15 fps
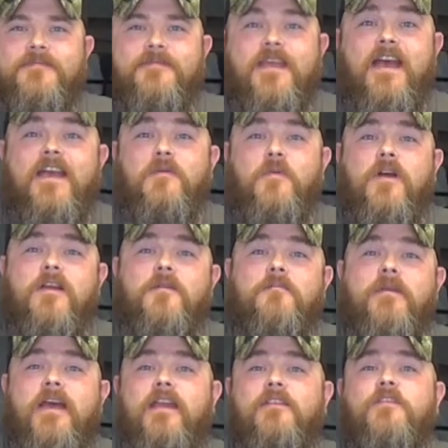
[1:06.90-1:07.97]
Hi, and welcome
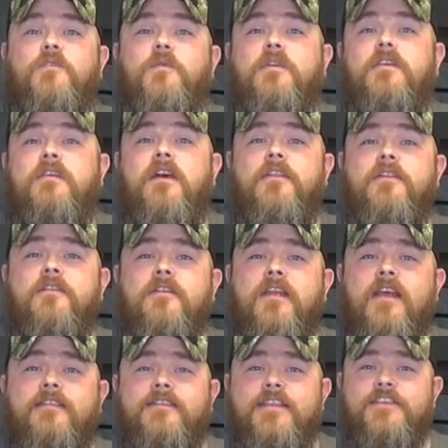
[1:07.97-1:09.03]
back to another
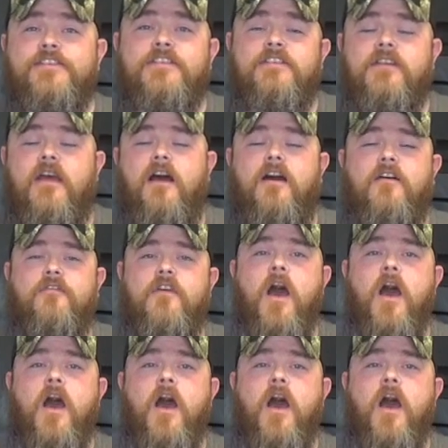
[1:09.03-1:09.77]
edition of